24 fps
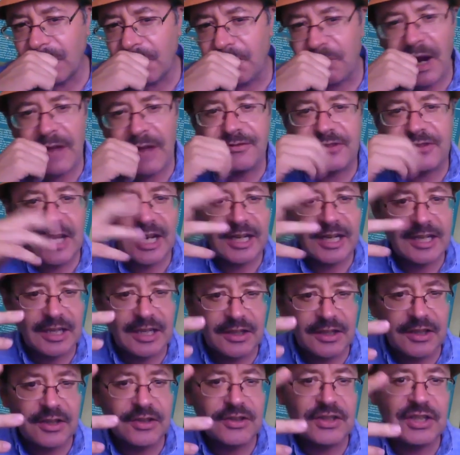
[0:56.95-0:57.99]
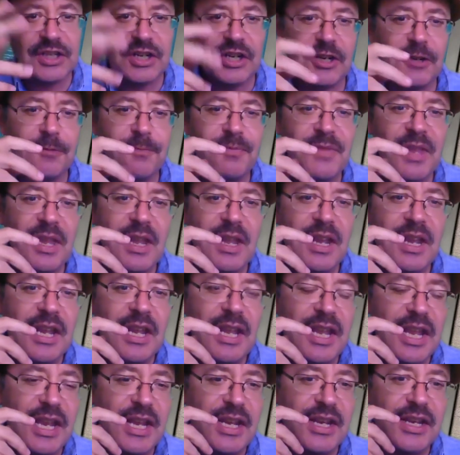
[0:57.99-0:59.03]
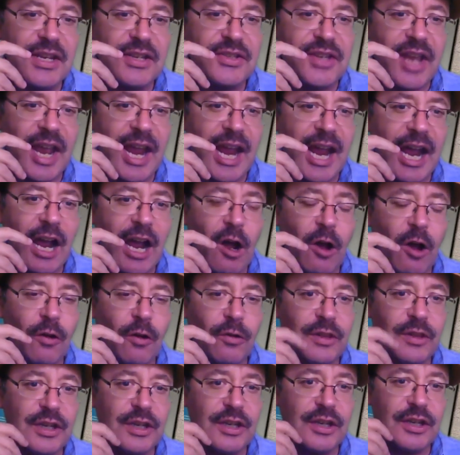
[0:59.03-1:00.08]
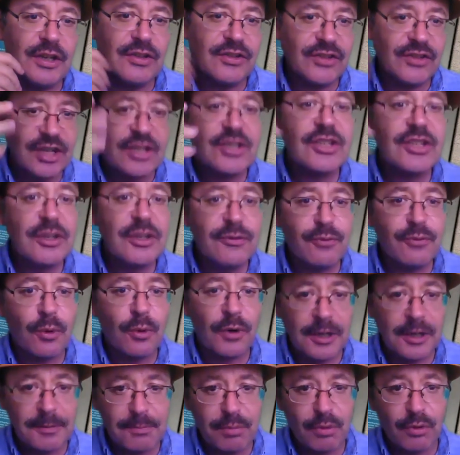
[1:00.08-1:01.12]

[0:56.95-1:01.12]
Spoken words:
breathtaking this year is how the 60/40